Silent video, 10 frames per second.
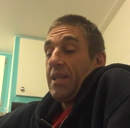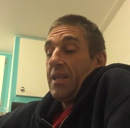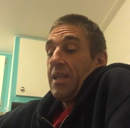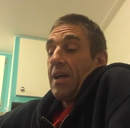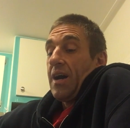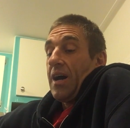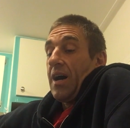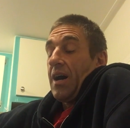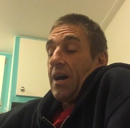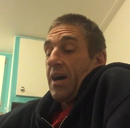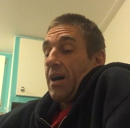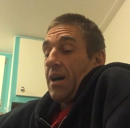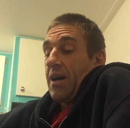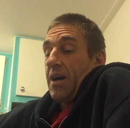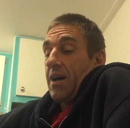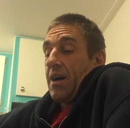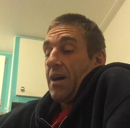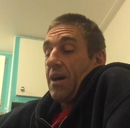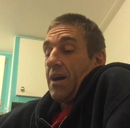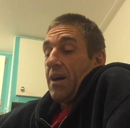(no one is talking)